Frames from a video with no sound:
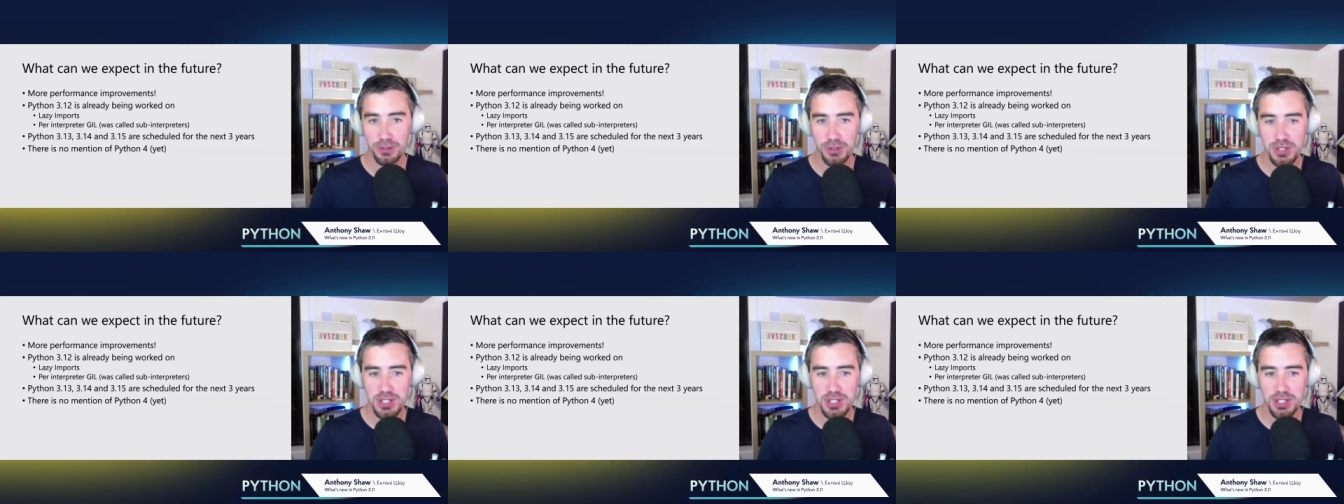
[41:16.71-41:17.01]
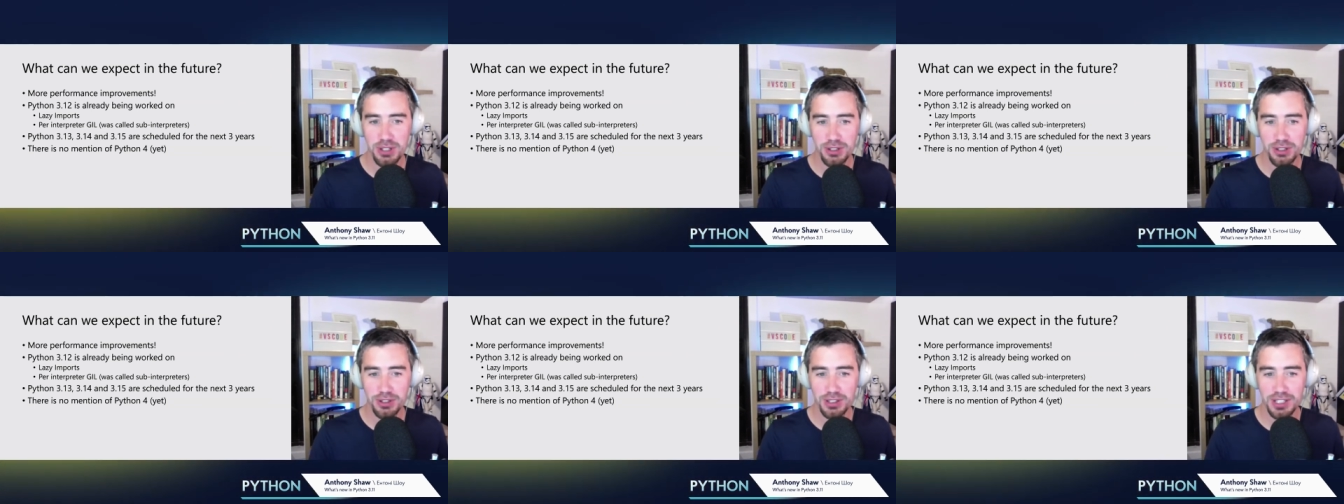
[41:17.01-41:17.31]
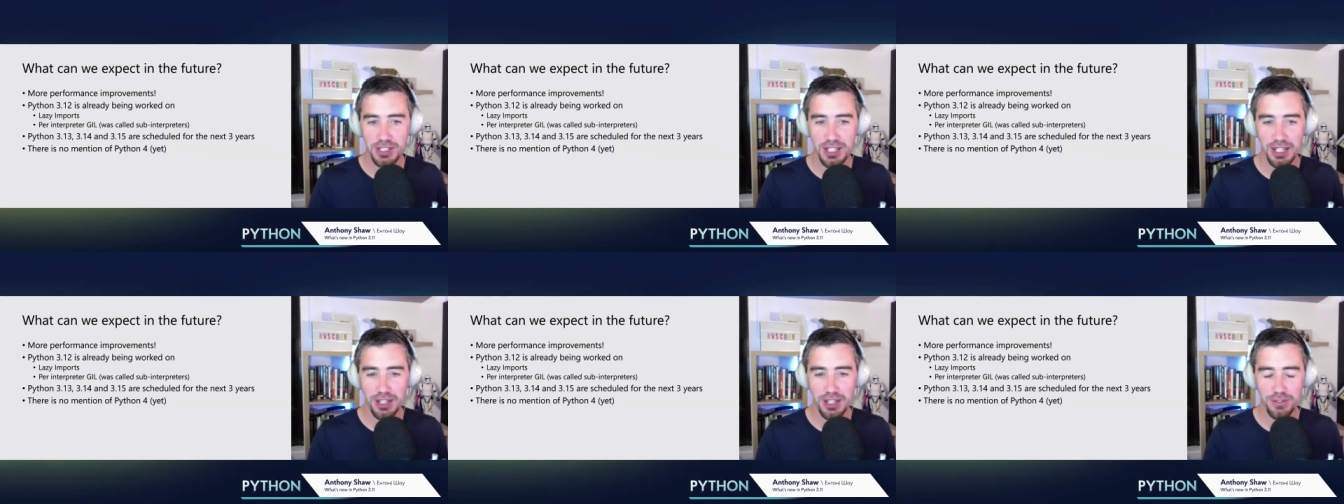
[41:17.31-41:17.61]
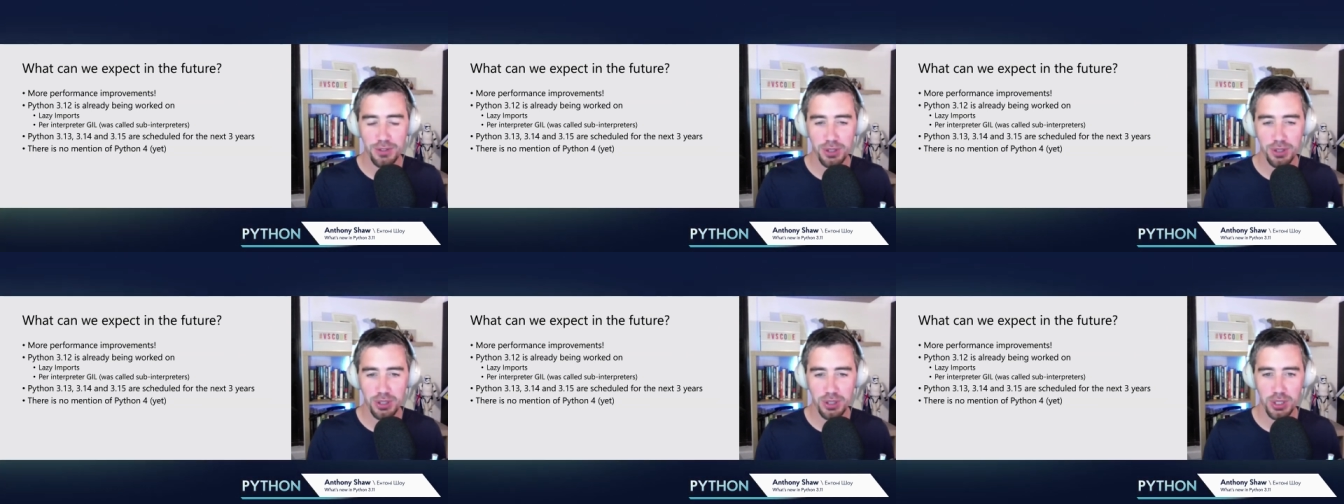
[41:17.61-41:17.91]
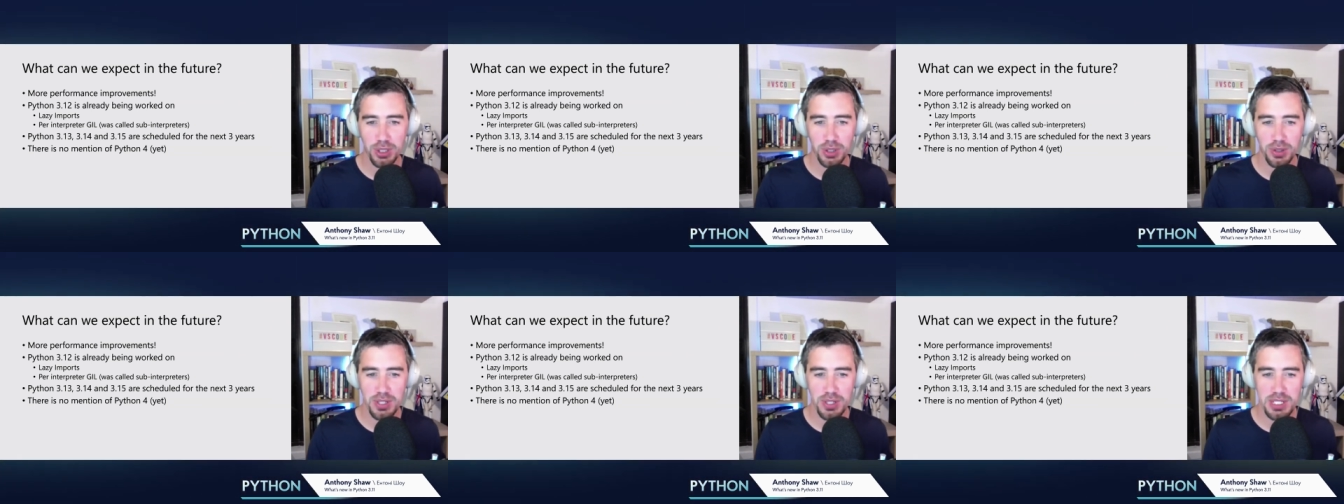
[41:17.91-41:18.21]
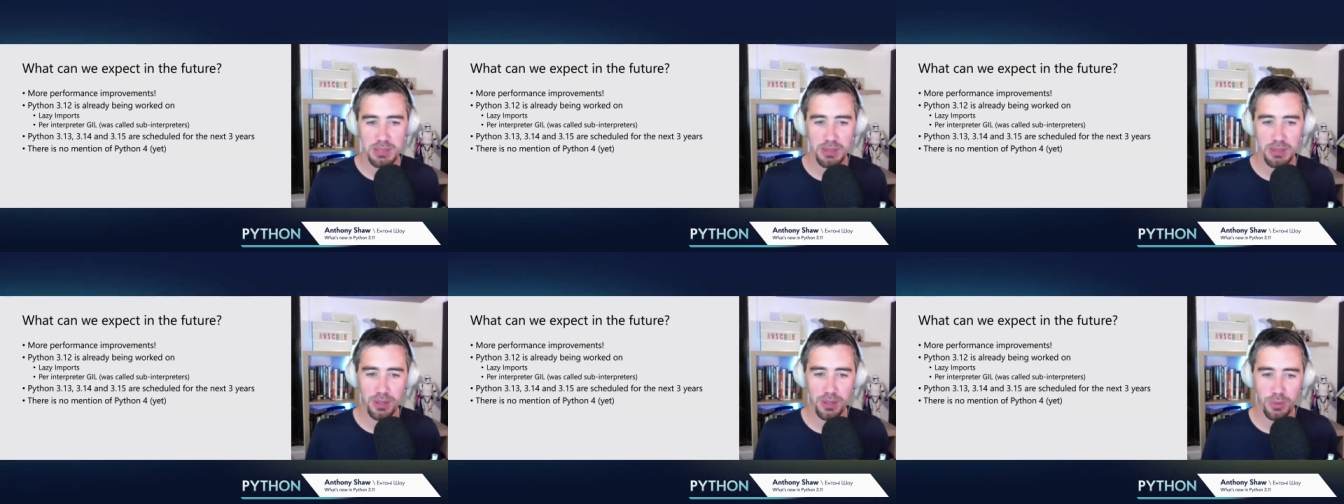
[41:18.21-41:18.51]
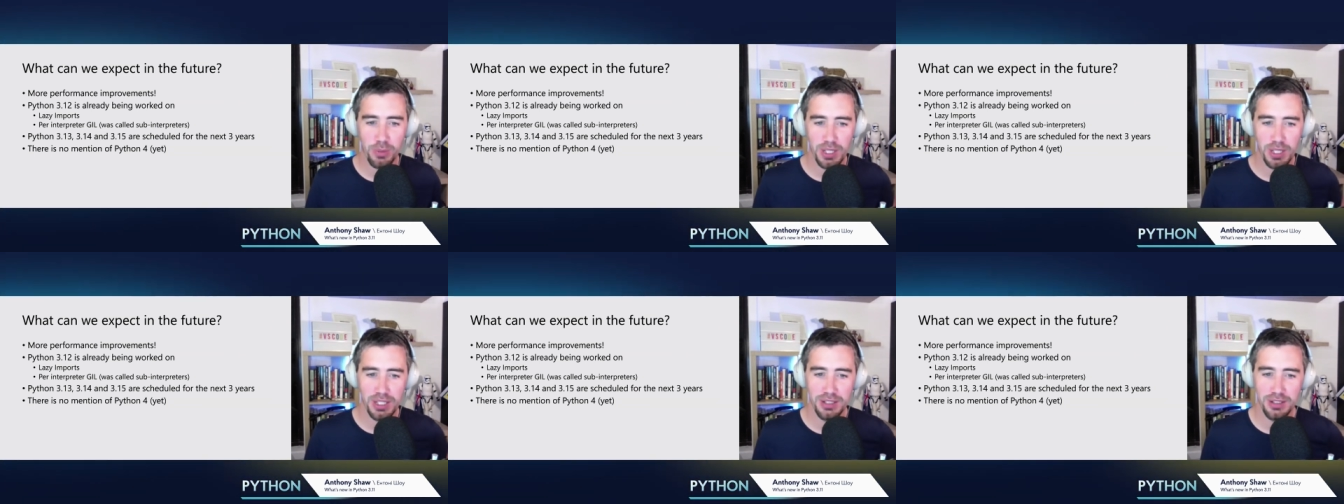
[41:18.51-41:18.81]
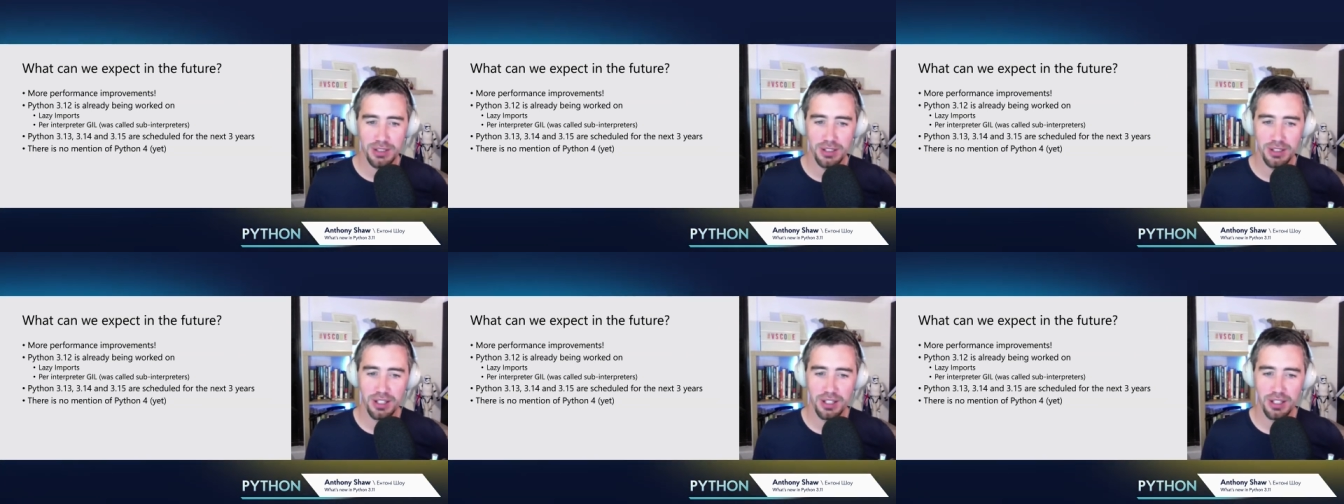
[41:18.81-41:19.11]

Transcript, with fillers: So, yeah, if you're curious about when